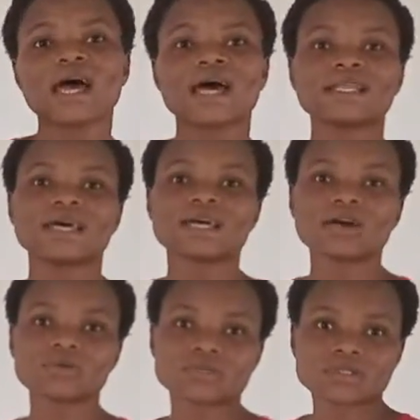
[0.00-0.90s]
an
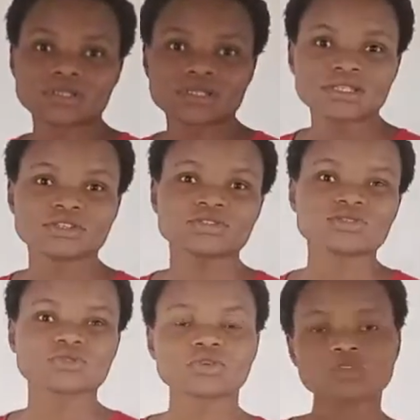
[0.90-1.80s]
account
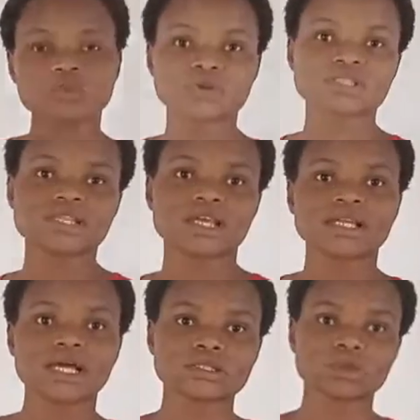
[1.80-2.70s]
is not
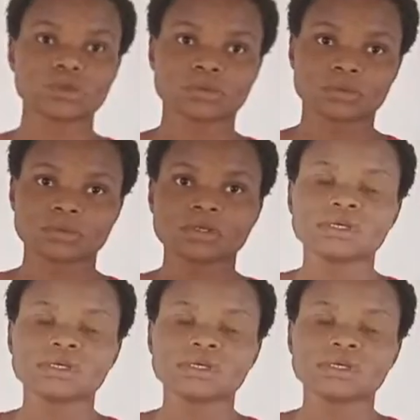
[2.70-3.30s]
posted at all